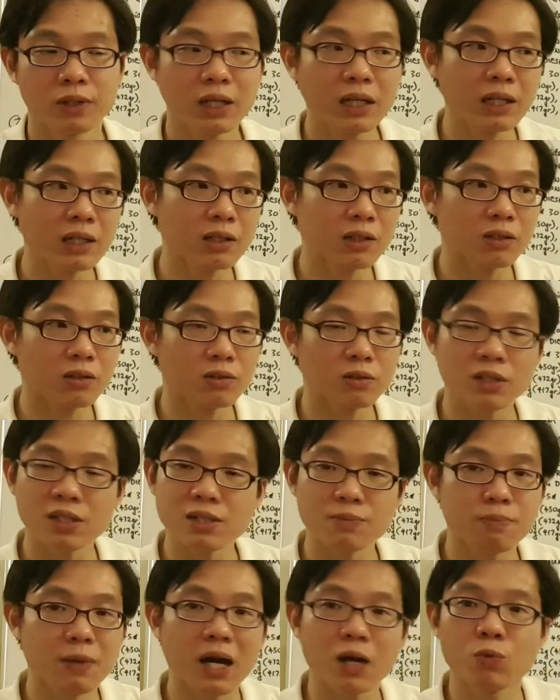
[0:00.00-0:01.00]
They
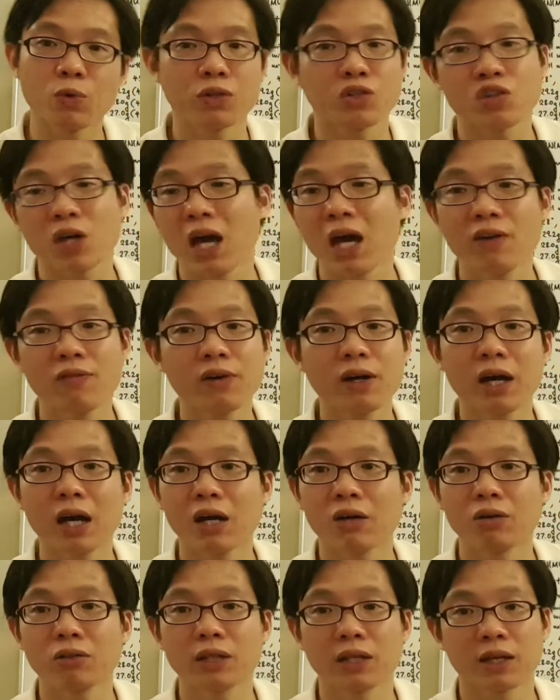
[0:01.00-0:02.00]
just buy whichever
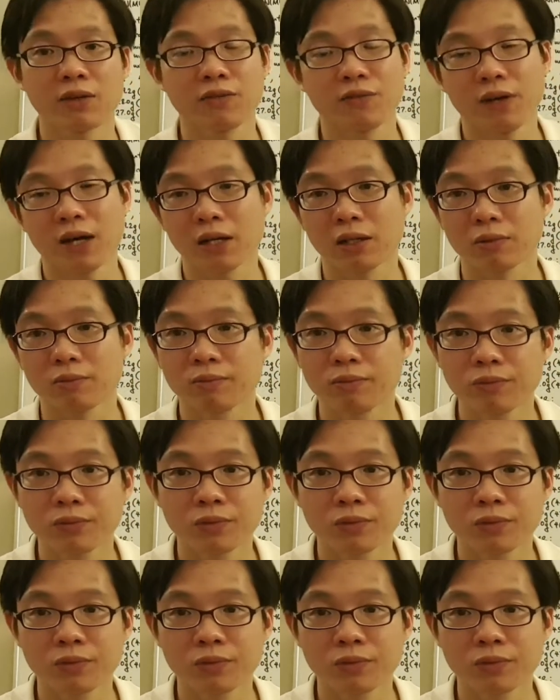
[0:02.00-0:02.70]
arrow they can find,